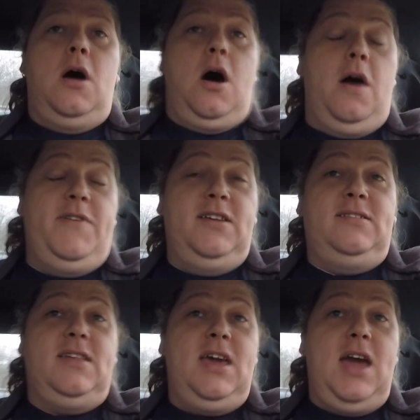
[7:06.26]

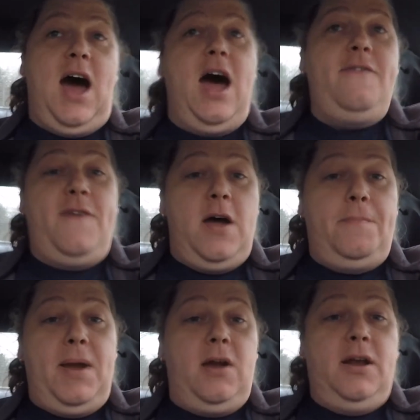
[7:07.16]
Obviously, I
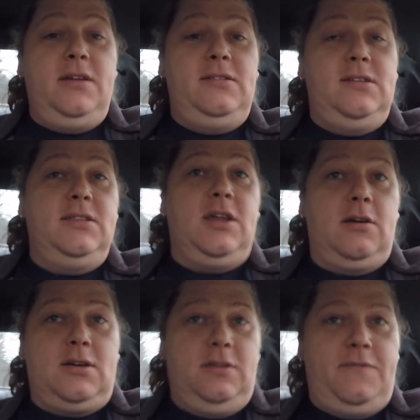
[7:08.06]
found bearings.
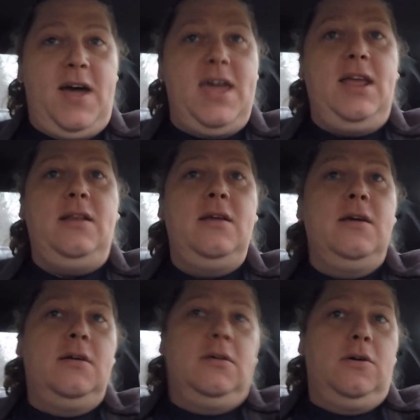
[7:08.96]
They're Clevite
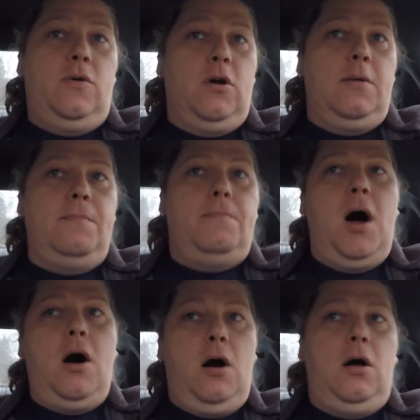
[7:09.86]
or
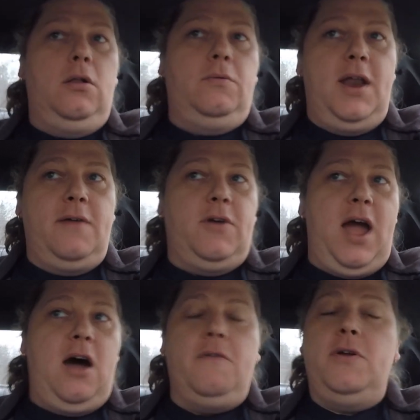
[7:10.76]
Mahal, whatever,
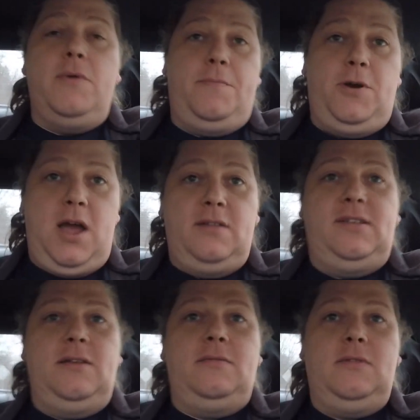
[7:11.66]
however you want to pronounce
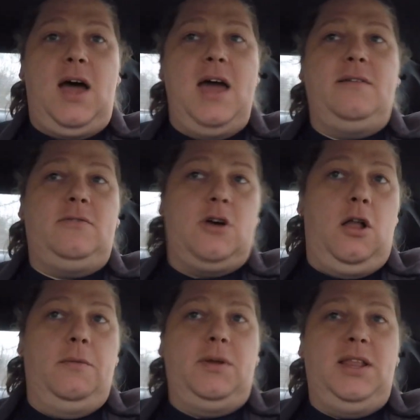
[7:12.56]
it. I
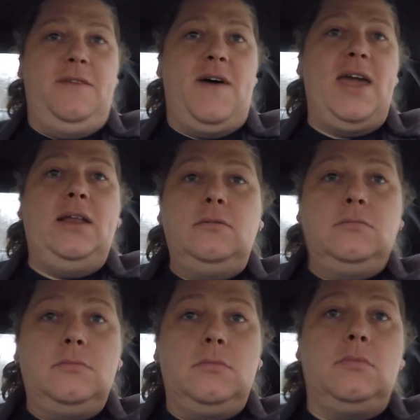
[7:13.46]
call them Clevite.
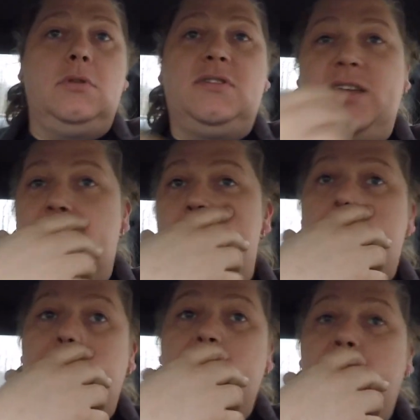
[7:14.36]

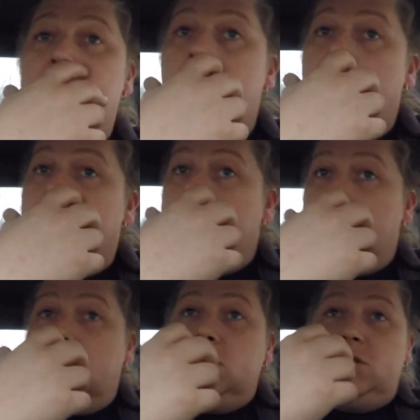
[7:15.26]

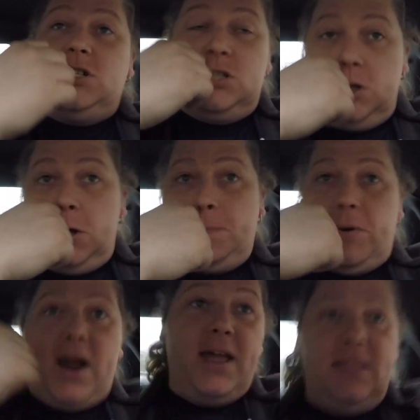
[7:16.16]
It's just a good
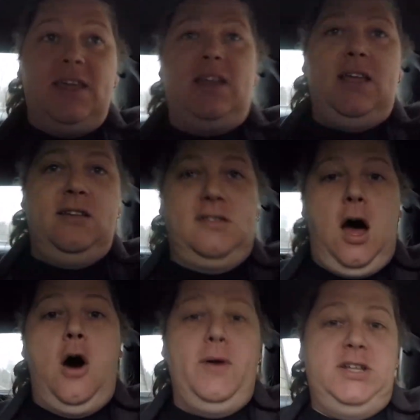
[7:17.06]
brand that has
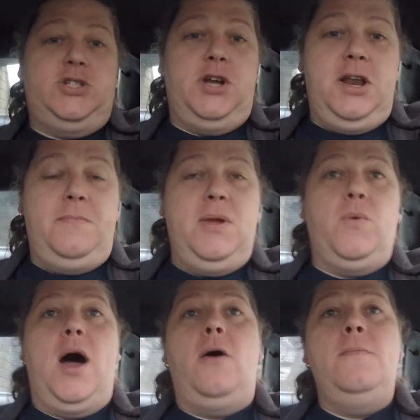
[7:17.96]
always treated me
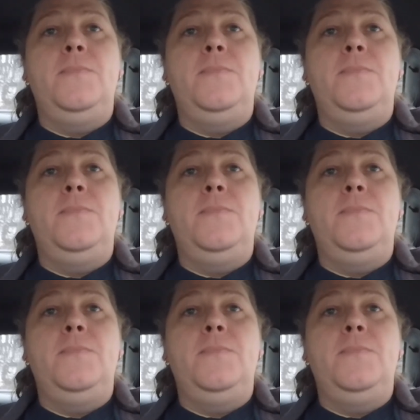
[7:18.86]
well.